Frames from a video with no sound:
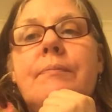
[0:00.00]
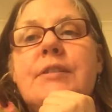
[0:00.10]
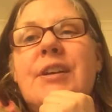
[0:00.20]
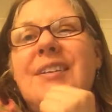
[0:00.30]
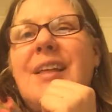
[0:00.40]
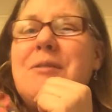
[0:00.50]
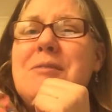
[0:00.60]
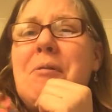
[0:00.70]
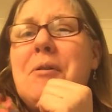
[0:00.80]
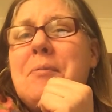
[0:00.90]
So that
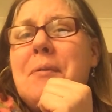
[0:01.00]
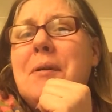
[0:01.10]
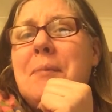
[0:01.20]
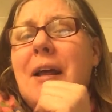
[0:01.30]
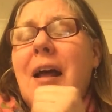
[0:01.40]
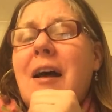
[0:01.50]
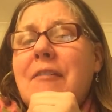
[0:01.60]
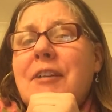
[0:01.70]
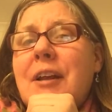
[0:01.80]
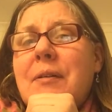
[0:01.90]
was probably about
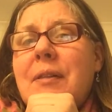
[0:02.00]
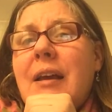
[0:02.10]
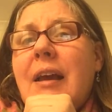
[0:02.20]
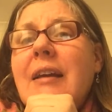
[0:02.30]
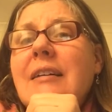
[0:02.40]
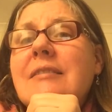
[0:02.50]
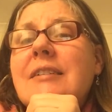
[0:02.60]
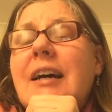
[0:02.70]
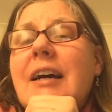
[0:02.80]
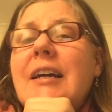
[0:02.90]
half an hour there.
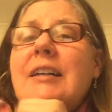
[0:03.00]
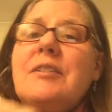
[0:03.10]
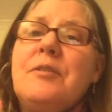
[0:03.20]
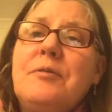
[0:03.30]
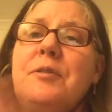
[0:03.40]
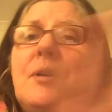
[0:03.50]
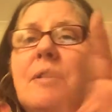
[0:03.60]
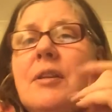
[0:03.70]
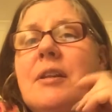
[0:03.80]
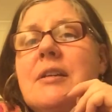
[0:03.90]
And there were a few
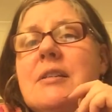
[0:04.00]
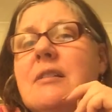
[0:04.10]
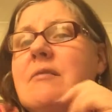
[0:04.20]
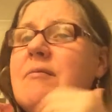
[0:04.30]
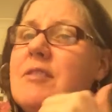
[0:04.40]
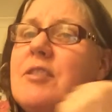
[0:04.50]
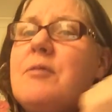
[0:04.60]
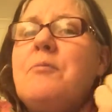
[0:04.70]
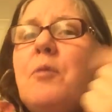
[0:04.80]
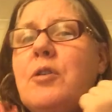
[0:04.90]
other things and
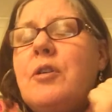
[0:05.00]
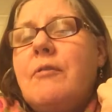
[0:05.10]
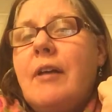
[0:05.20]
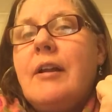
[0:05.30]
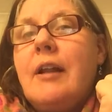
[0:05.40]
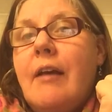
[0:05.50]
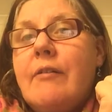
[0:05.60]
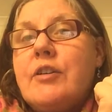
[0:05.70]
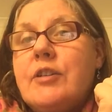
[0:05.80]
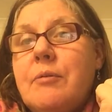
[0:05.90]
wandering around and
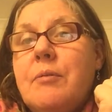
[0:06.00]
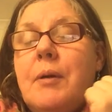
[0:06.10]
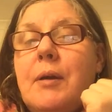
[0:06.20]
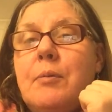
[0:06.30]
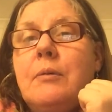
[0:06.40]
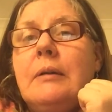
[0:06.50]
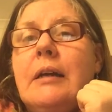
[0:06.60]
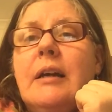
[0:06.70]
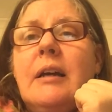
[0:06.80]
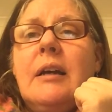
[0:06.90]
having a chat with people.
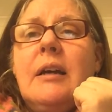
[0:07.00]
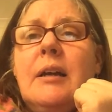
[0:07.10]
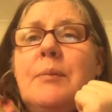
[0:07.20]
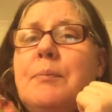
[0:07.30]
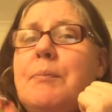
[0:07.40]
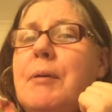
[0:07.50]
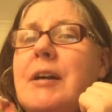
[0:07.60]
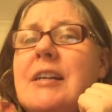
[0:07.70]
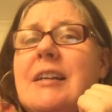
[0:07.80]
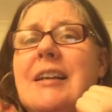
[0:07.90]

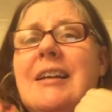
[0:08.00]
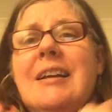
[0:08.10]
But